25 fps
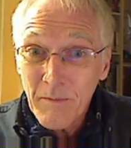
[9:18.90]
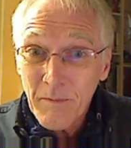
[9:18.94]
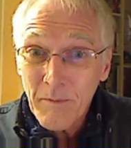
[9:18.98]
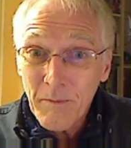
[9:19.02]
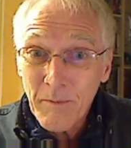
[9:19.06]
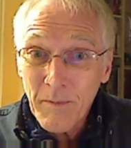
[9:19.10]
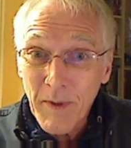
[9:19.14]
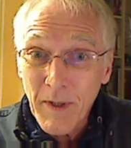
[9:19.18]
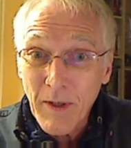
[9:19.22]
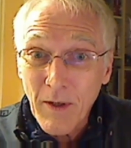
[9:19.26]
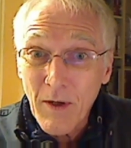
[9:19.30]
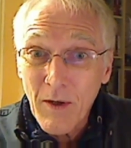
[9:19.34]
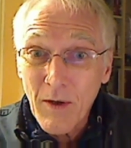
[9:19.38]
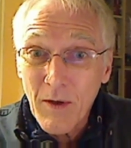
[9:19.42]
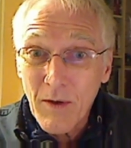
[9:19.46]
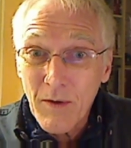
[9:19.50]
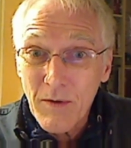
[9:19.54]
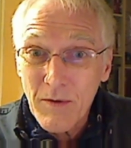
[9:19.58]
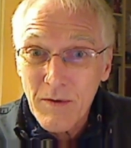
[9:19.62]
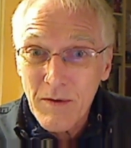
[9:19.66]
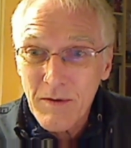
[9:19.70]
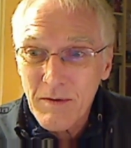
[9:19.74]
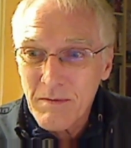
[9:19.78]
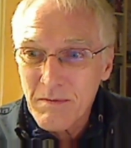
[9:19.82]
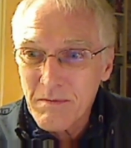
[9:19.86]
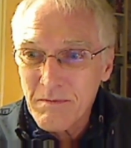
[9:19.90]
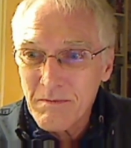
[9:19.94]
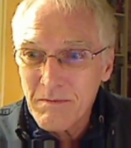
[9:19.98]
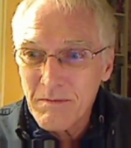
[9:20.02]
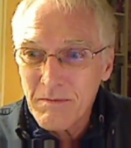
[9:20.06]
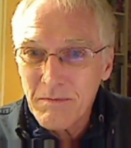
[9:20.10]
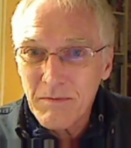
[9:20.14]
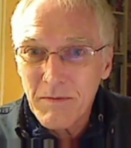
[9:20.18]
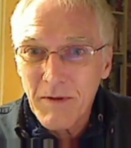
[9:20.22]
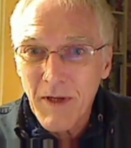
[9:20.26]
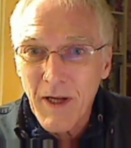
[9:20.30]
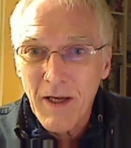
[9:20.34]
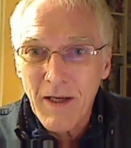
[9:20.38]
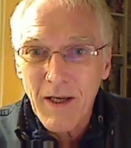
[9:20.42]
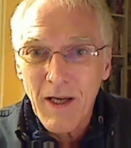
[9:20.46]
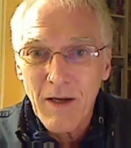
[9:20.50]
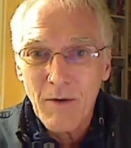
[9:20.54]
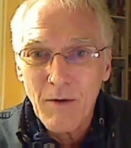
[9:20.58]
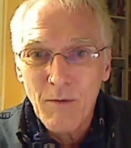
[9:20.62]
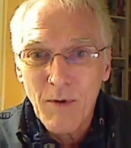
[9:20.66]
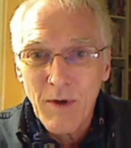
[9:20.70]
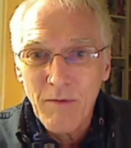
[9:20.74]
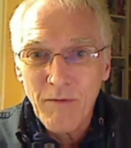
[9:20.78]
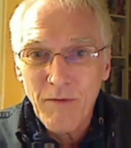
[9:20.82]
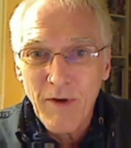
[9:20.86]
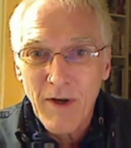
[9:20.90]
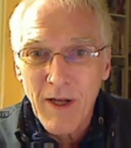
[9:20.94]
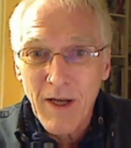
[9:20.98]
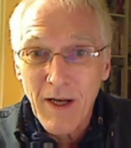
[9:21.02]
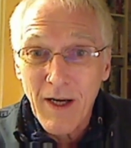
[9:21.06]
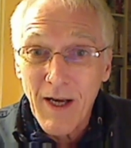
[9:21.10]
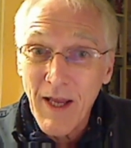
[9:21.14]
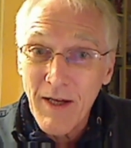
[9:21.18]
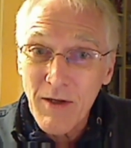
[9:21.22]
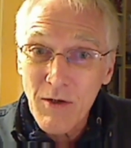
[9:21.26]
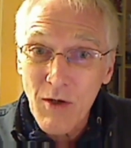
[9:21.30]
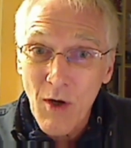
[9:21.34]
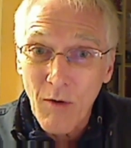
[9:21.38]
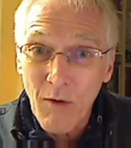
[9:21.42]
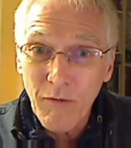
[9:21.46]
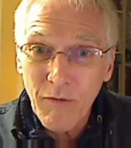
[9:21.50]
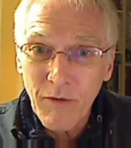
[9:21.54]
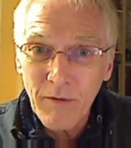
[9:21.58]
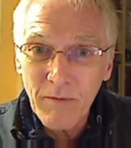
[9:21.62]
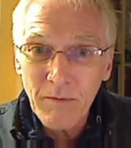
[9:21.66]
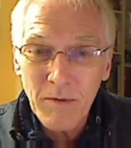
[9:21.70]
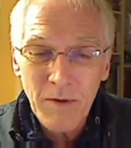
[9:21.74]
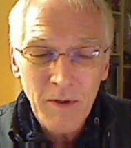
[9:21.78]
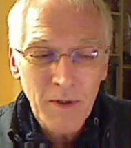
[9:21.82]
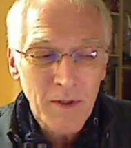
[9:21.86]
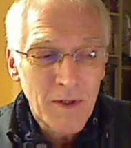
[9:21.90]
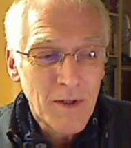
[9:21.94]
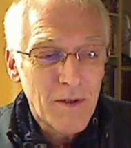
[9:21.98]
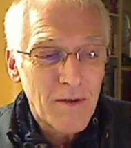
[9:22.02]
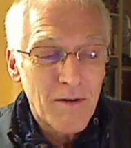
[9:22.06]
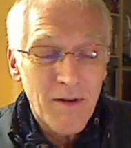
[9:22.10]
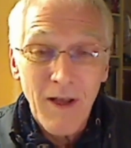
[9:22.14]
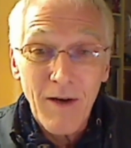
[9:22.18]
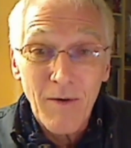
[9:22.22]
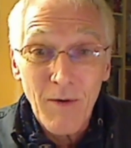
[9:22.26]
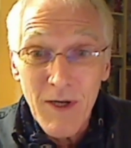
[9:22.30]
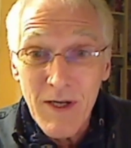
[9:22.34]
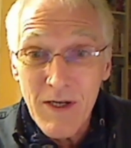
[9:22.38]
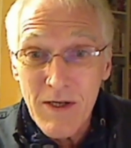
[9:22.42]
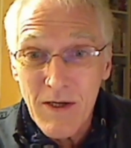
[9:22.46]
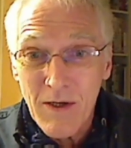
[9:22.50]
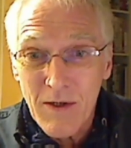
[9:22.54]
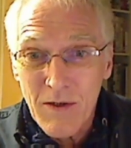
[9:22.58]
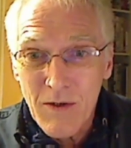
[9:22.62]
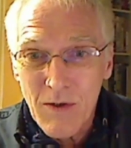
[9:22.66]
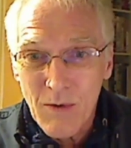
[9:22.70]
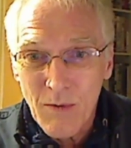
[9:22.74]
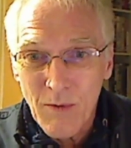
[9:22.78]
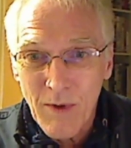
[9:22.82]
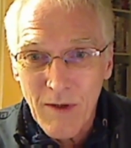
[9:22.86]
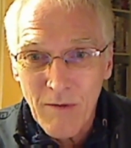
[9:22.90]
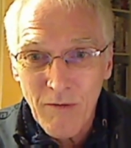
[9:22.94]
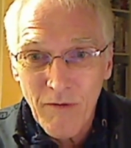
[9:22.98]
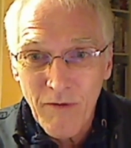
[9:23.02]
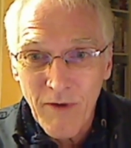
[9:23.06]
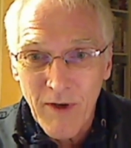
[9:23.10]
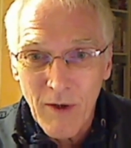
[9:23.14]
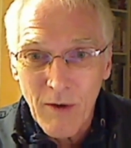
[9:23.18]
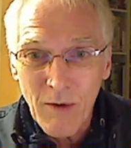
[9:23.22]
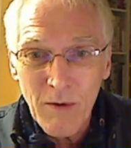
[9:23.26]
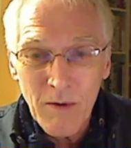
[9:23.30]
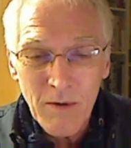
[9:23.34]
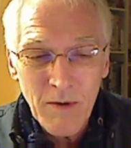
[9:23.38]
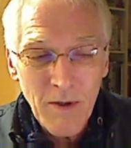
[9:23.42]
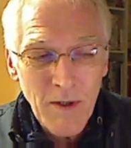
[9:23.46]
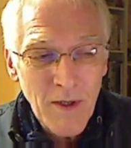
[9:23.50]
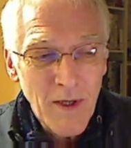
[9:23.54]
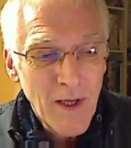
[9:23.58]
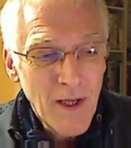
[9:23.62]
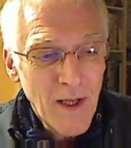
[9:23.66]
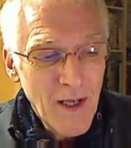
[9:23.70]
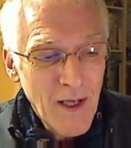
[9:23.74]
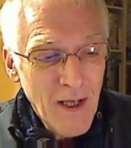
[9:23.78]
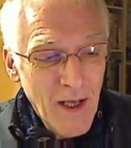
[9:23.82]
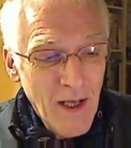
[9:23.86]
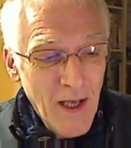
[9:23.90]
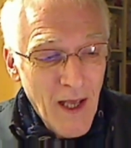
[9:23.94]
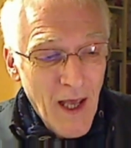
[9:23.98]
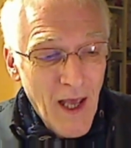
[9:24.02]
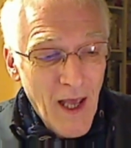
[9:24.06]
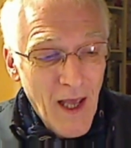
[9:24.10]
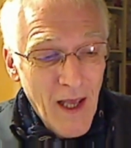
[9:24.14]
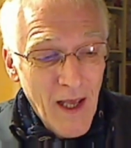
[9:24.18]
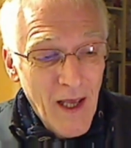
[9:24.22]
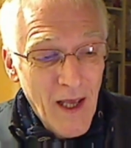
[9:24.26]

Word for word: because they need refitting less often. Yes, they're easier to refill. Mm-hmm.